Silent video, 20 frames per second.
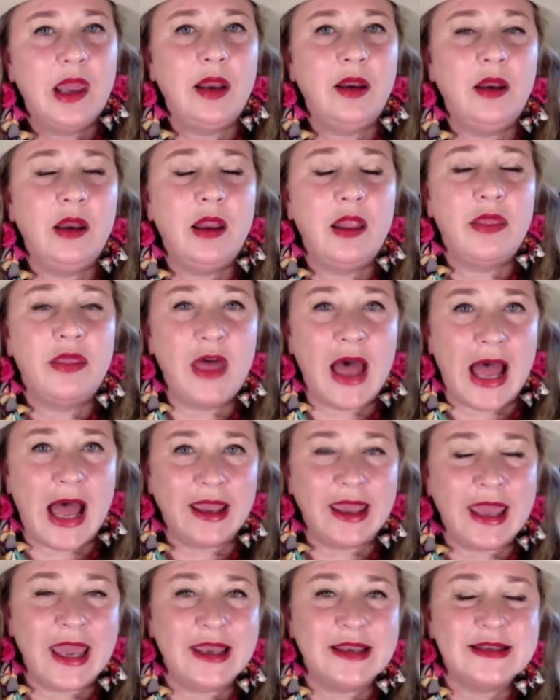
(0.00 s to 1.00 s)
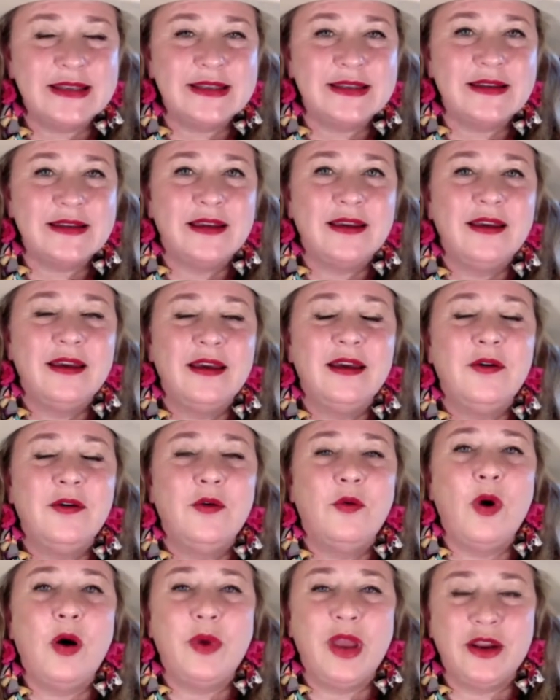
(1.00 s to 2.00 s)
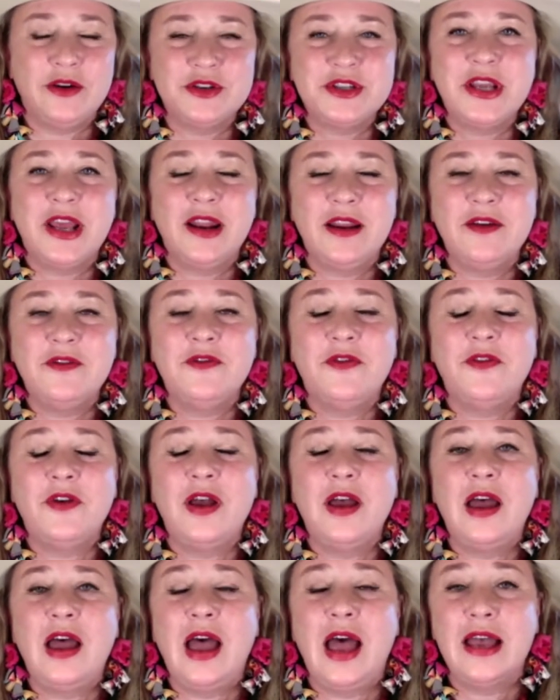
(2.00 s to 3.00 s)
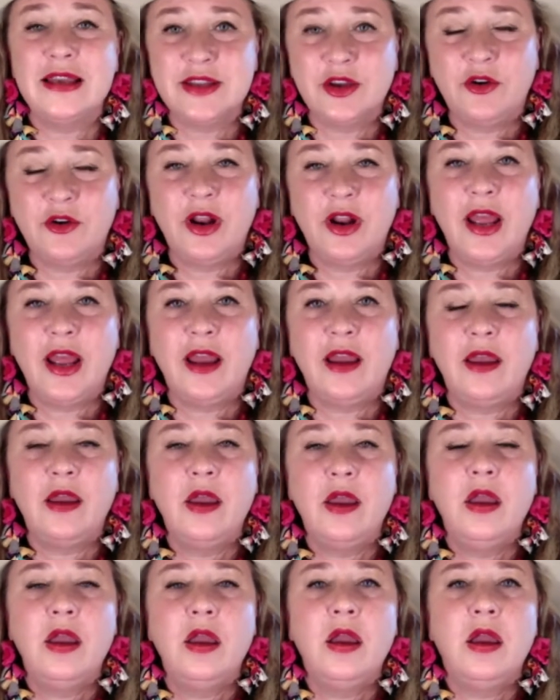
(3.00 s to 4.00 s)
In that case, what we understand of as the critic